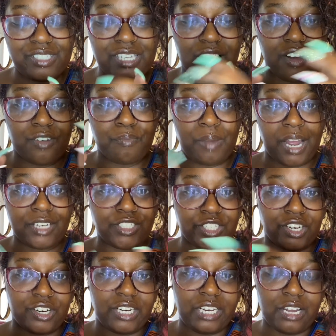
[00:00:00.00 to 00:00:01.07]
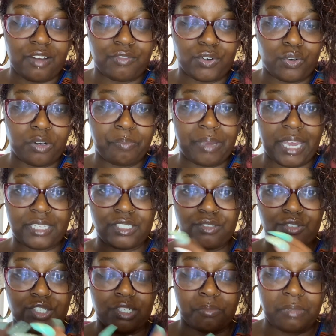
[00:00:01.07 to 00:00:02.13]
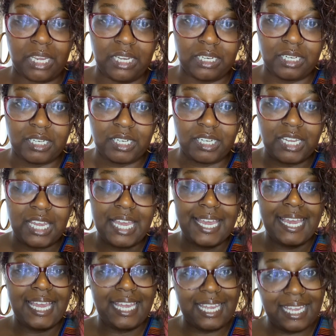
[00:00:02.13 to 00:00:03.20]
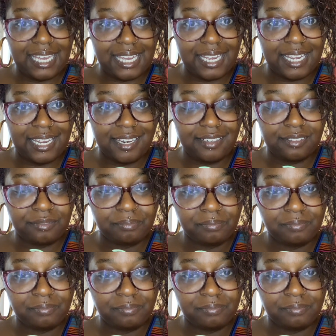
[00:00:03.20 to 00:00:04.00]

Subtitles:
of my journey of going back to Jamaica, and